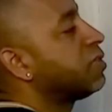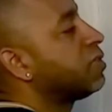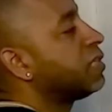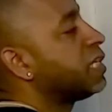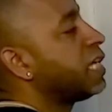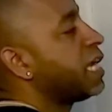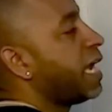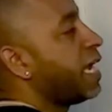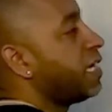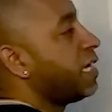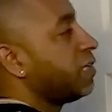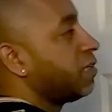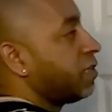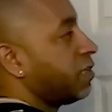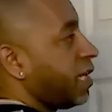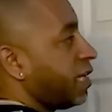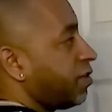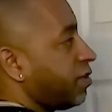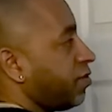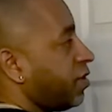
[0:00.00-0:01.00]
CAs,
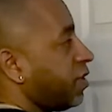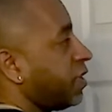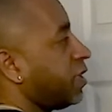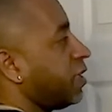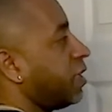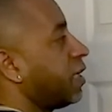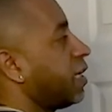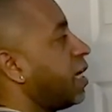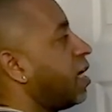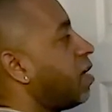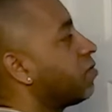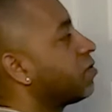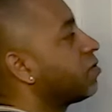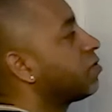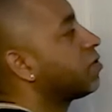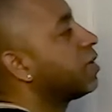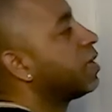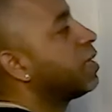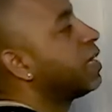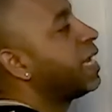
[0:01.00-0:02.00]
that's checking accounts,
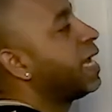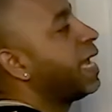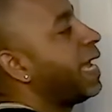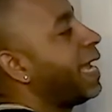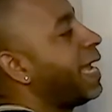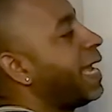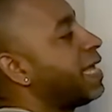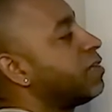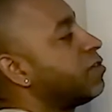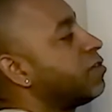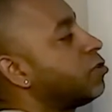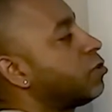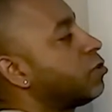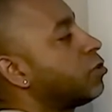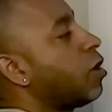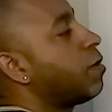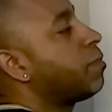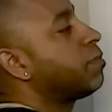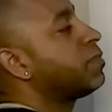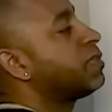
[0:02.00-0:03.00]
and
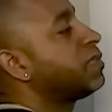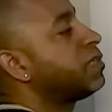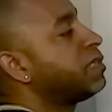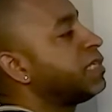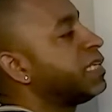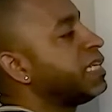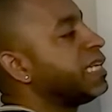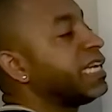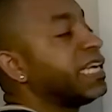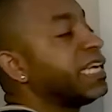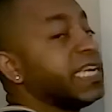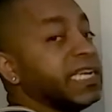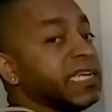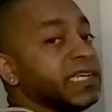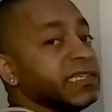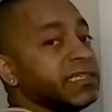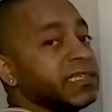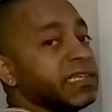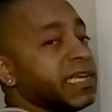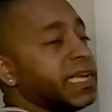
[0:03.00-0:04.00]
some
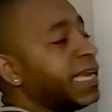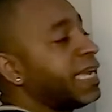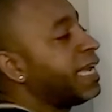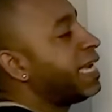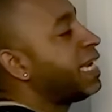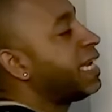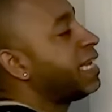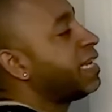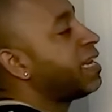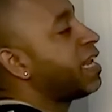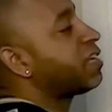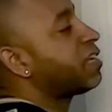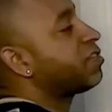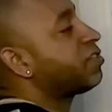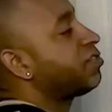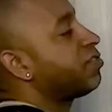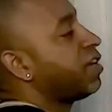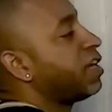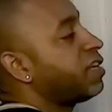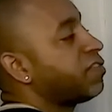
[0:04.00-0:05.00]
CDs in
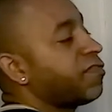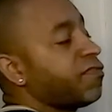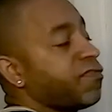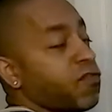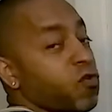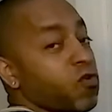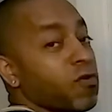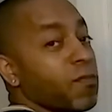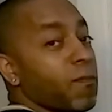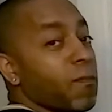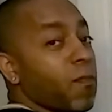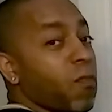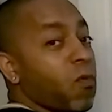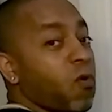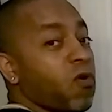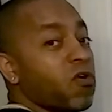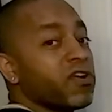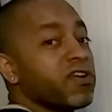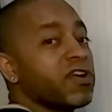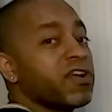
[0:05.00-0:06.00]
exchange for
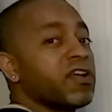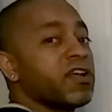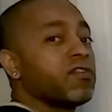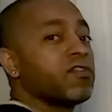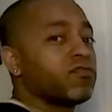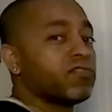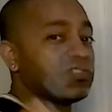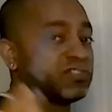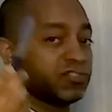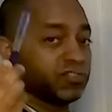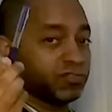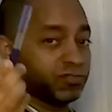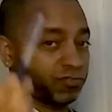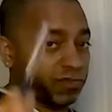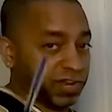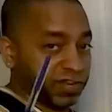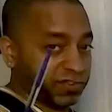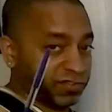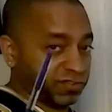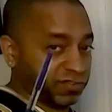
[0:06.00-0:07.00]
more
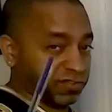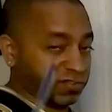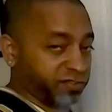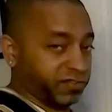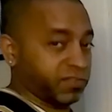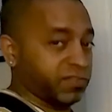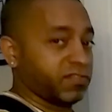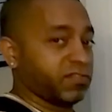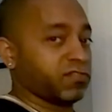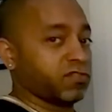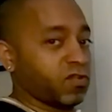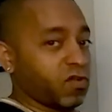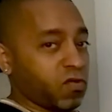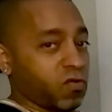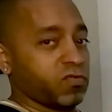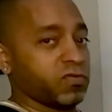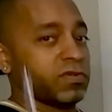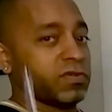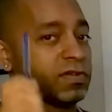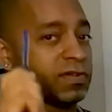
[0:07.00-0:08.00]
restriction.
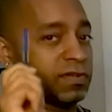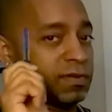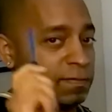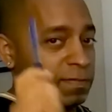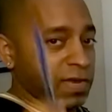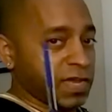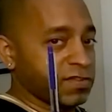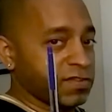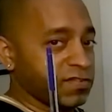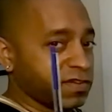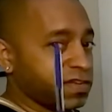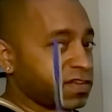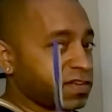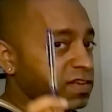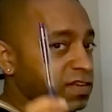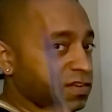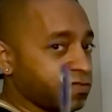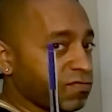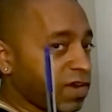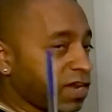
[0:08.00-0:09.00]
So, major
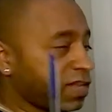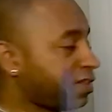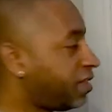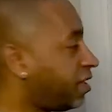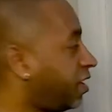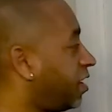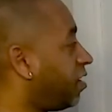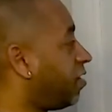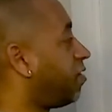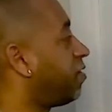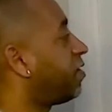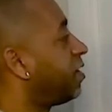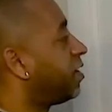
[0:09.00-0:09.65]
key right there.